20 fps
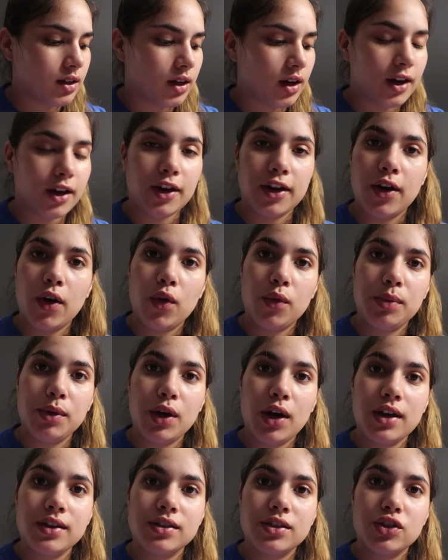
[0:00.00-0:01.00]
I hope you
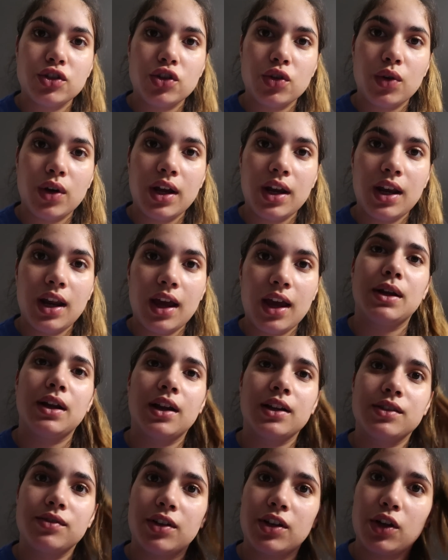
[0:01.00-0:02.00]
guys enjoyed. My
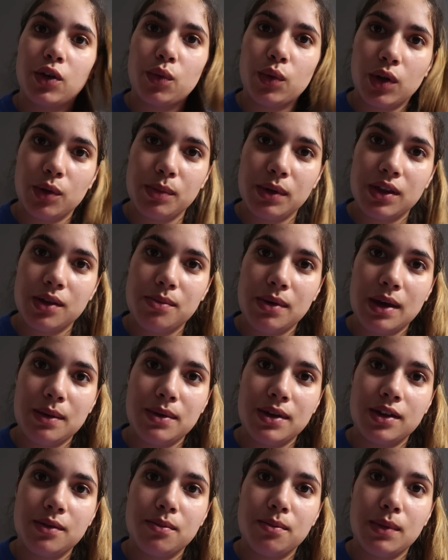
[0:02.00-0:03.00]
next video will be the
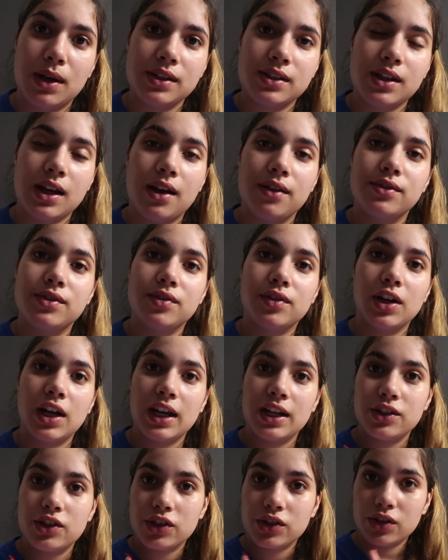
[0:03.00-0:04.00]
baby must-haves for
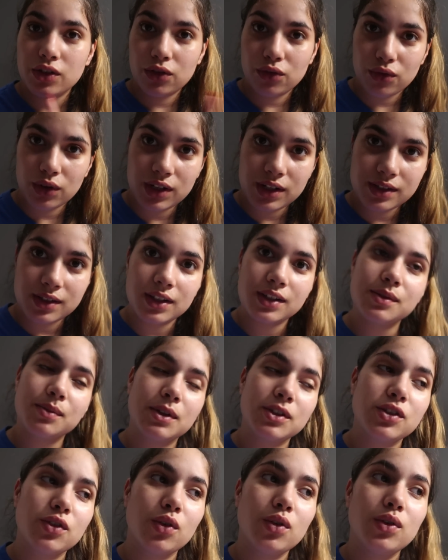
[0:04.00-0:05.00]
ages 3 to 6
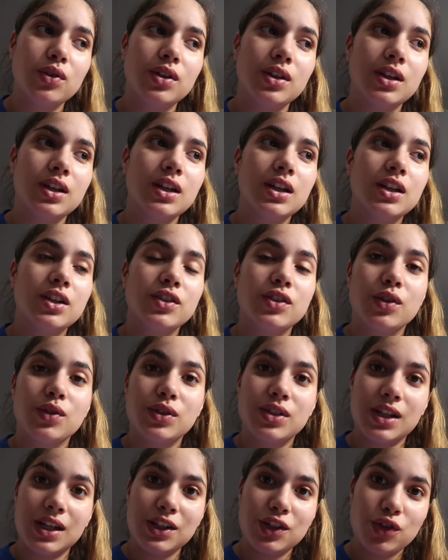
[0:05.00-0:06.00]
months old, so
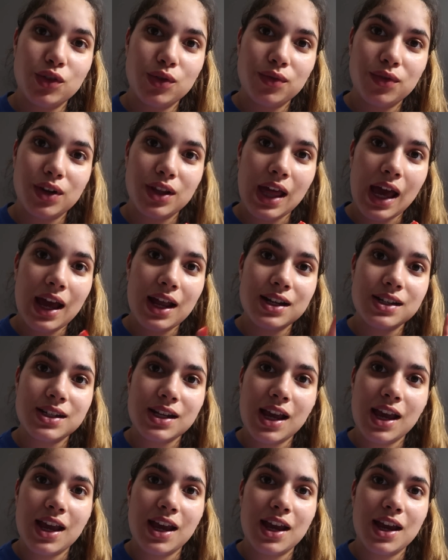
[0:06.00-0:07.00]
stay tuned for that,
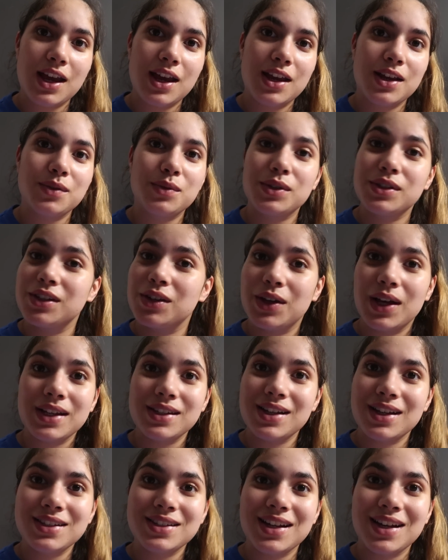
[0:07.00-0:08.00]
and we'll see you guys
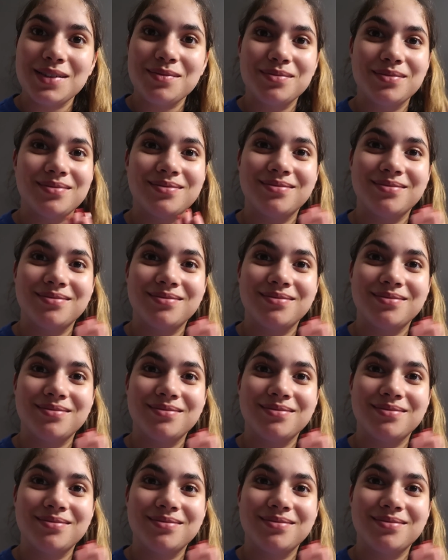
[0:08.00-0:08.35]
next time.